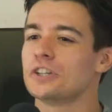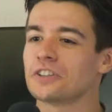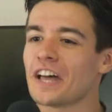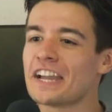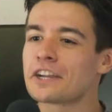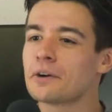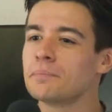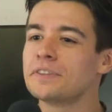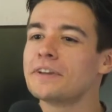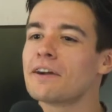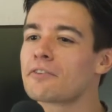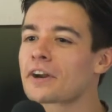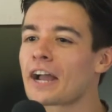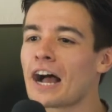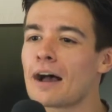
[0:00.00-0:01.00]
you, do you like them? Do you
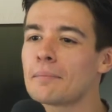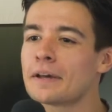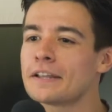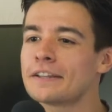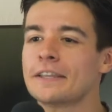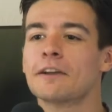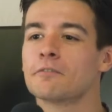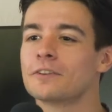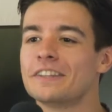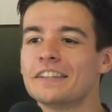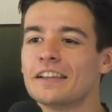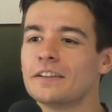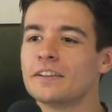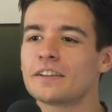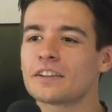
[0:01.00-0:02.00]
ever comment? Do you ever
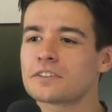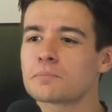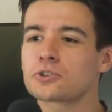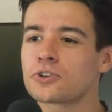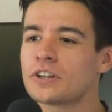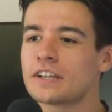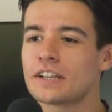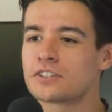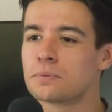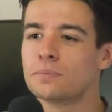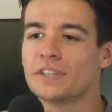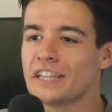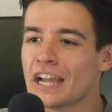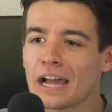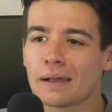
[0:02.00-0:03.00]
Because I'm sure you get some
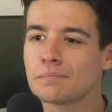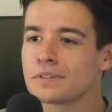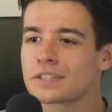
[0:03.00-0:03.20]
DMs. I